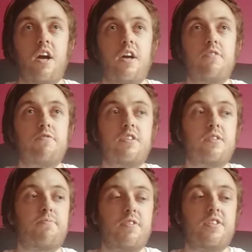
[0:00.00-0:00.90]
I really
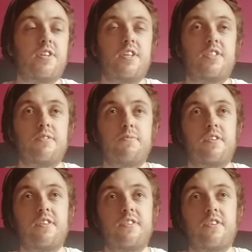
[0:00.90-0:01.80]
appreciate it
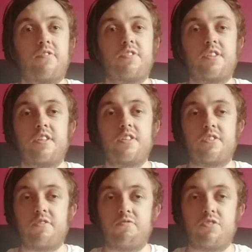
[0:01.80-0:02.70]
because obviously it's
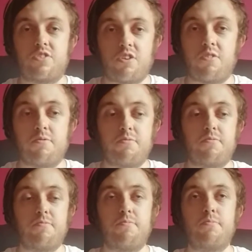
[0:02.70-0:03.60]
so
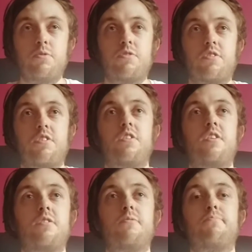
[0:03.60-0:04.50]
musical
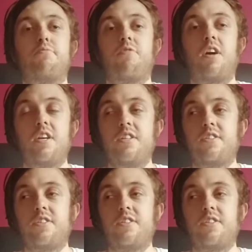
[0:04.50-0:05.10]
and bright,